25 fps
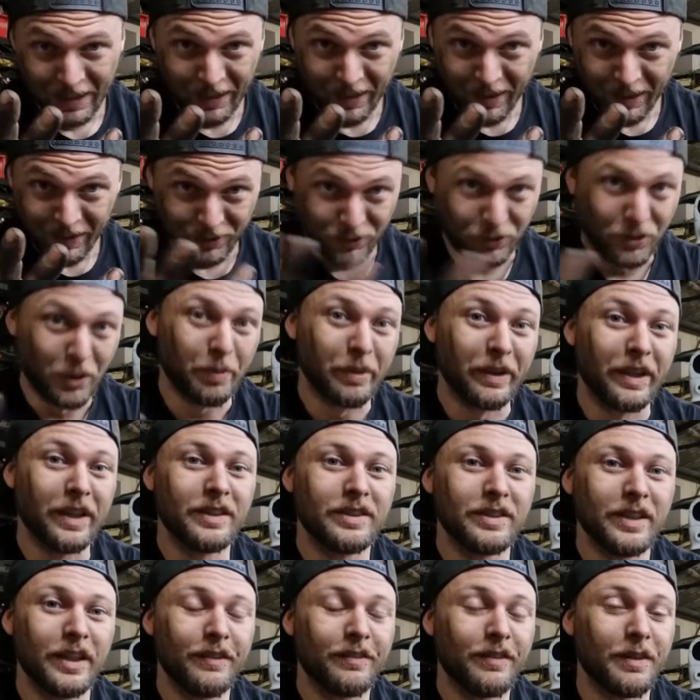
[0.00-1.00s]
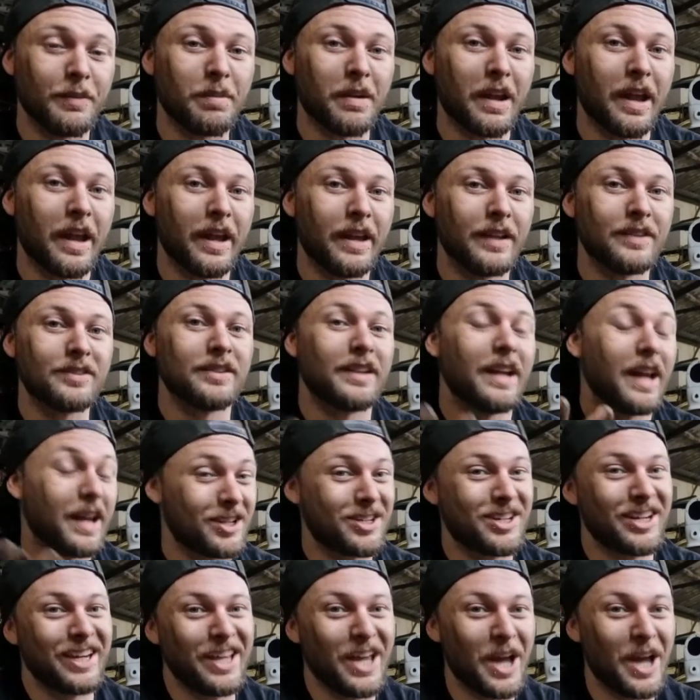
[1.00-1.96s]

stopping his evening plans and actually